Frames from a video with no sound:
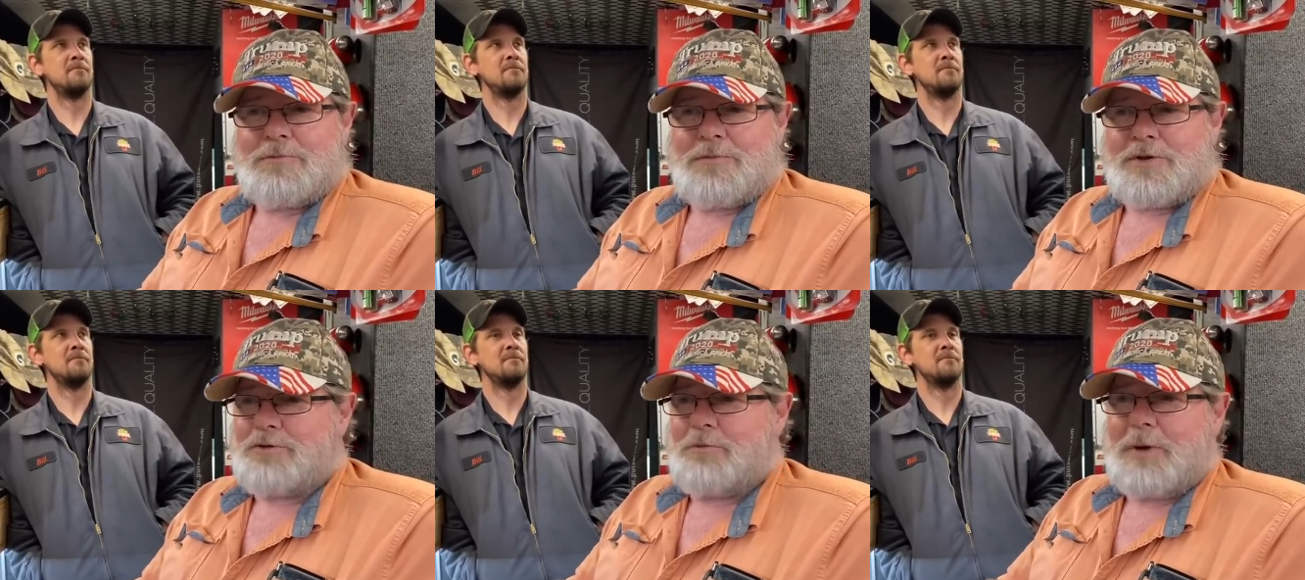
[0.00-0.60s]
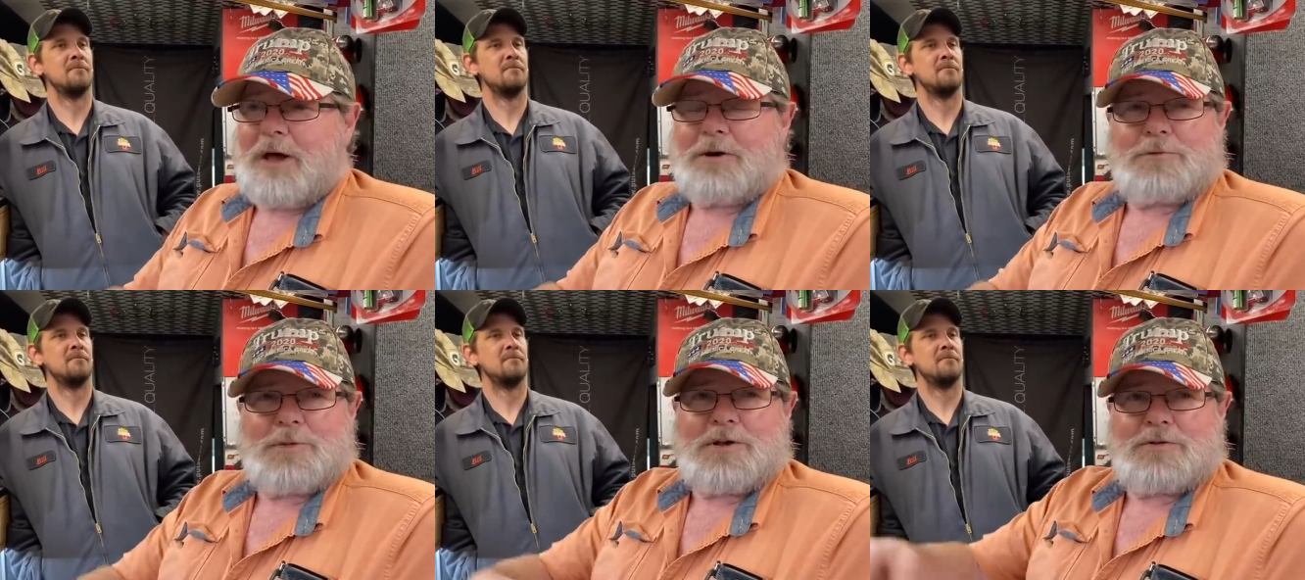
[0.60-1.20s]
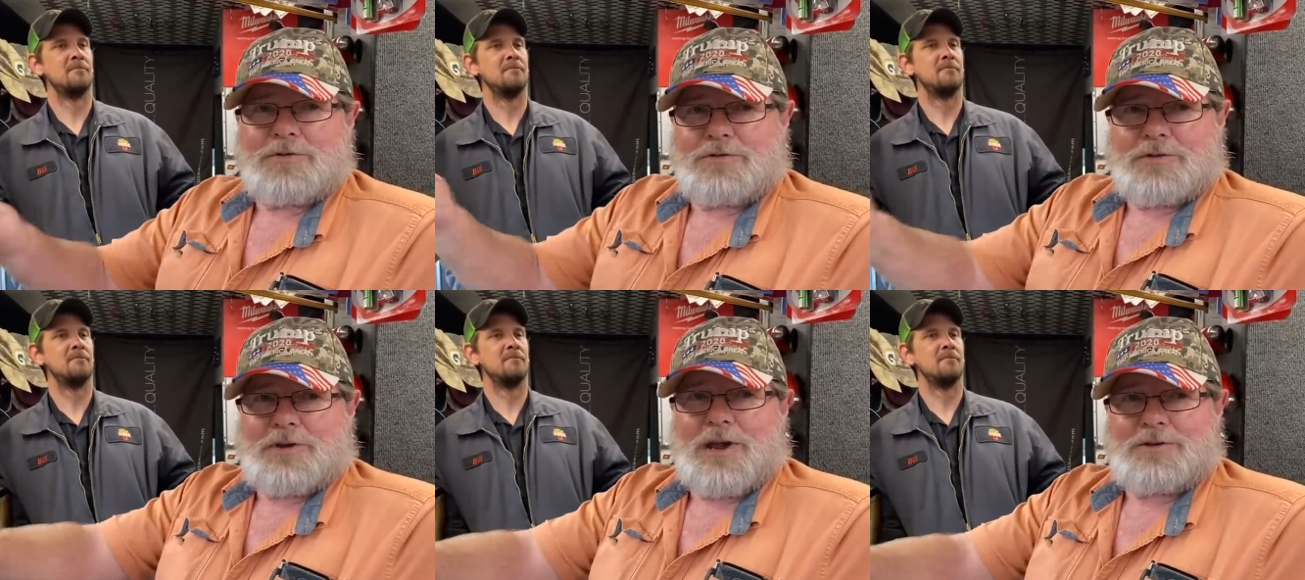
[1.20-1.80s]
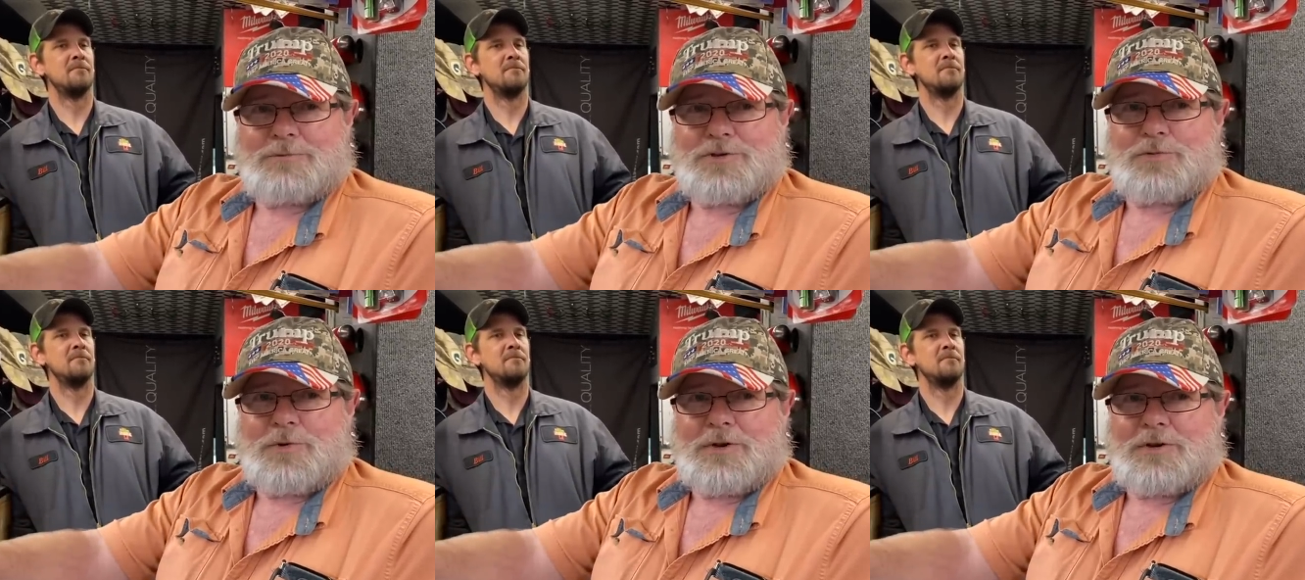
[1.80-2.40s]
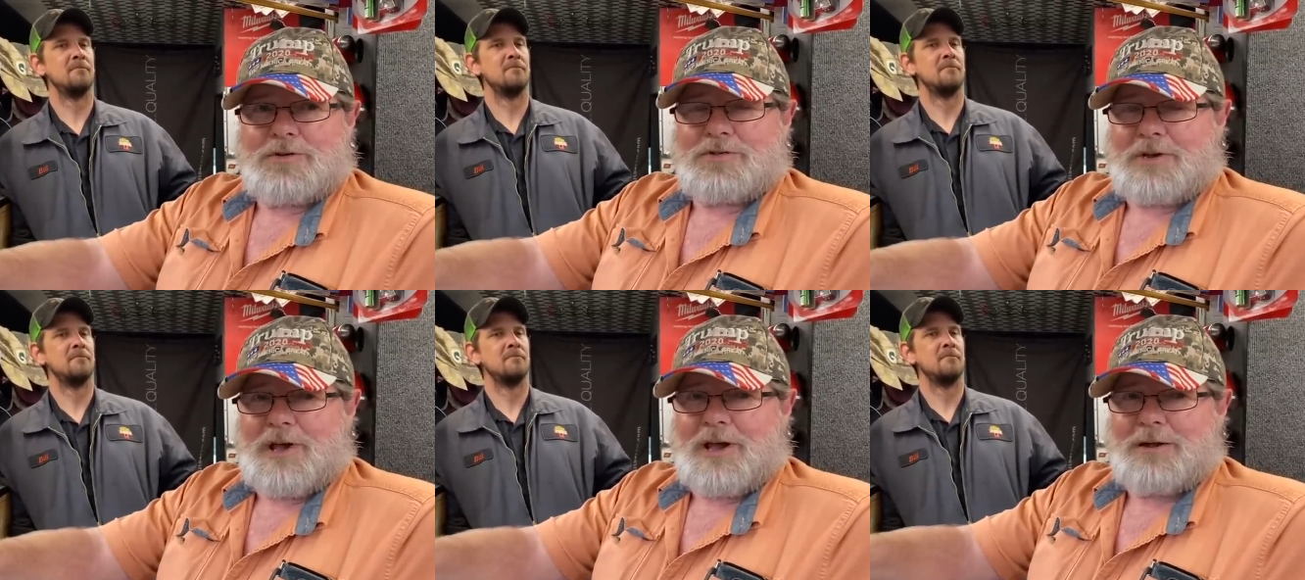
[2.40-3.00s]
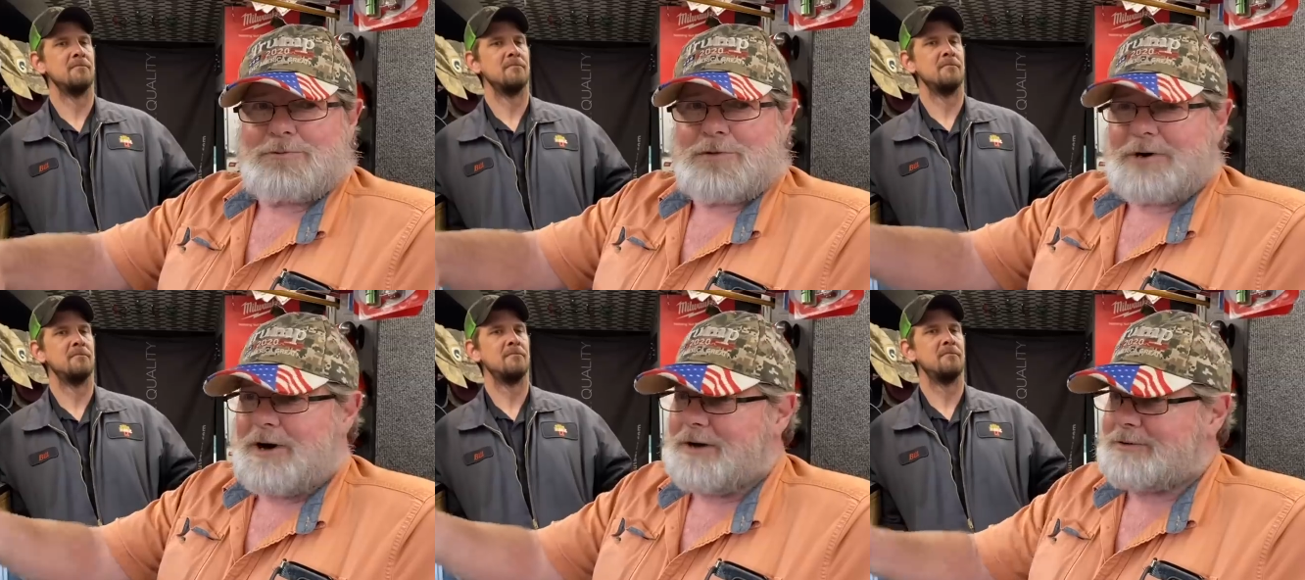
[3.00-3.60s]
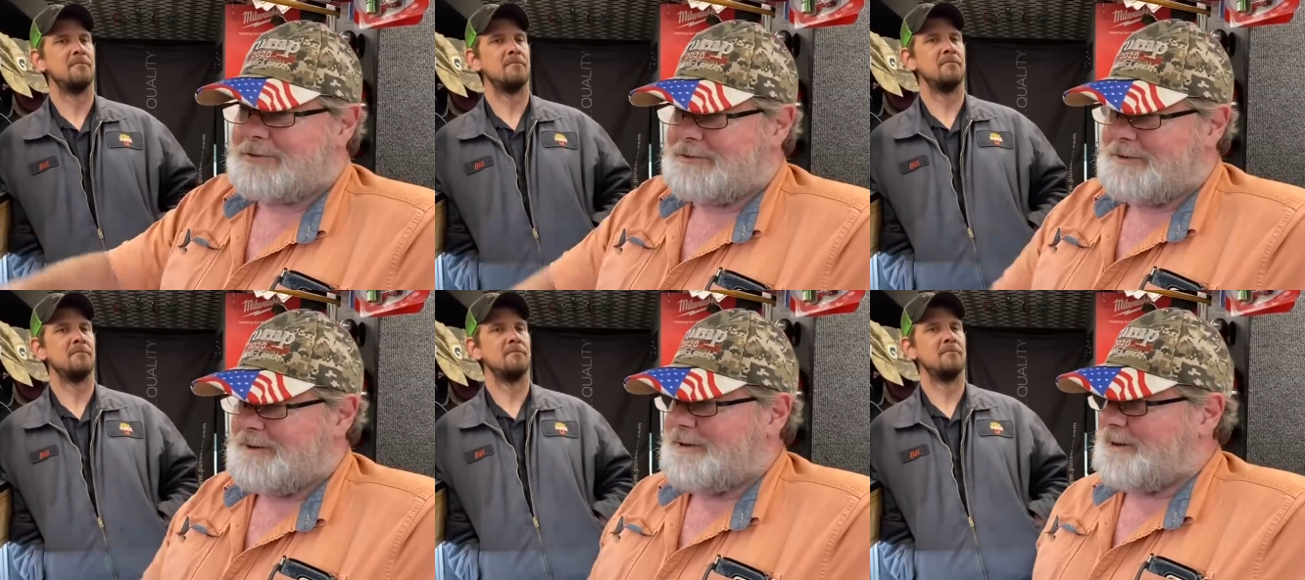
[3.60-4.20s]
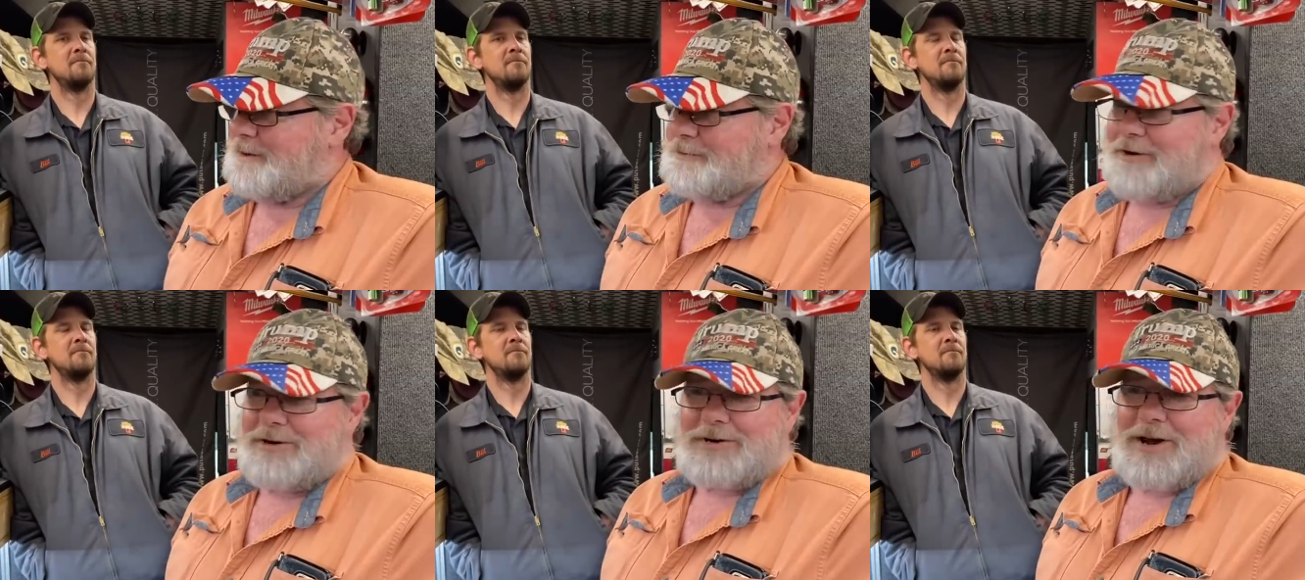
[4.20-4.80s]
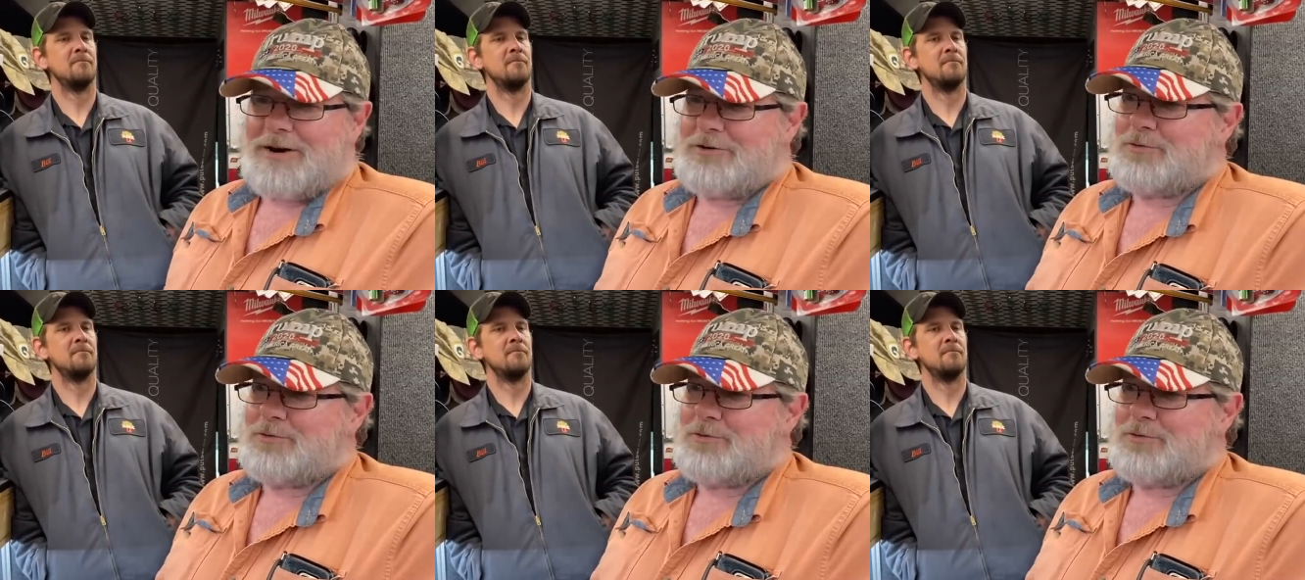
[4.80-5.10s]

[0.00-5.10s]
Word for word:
Speaker 1: it don't matter because it's connecting between this and that, and we're out a couple hundred yards.